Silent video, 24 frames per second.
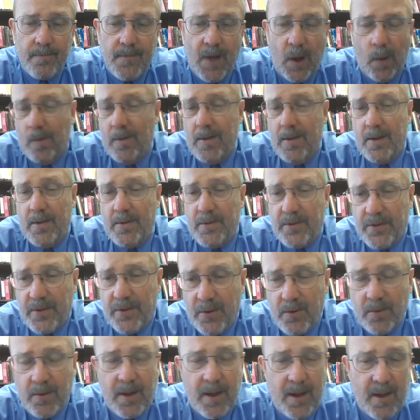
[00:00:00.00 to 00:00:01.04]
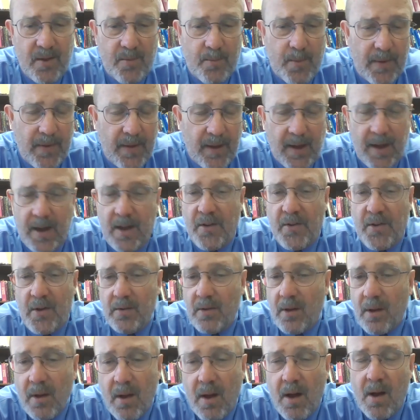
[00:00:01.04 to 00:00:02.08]
Well, that certainly has been the case all
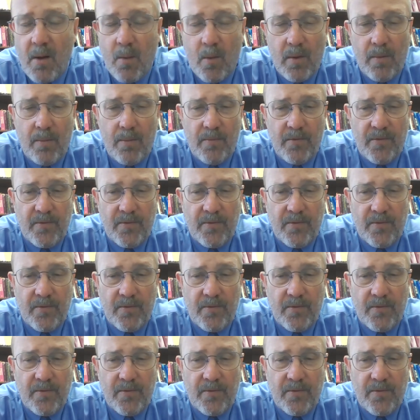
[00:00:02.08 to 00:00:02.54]
along,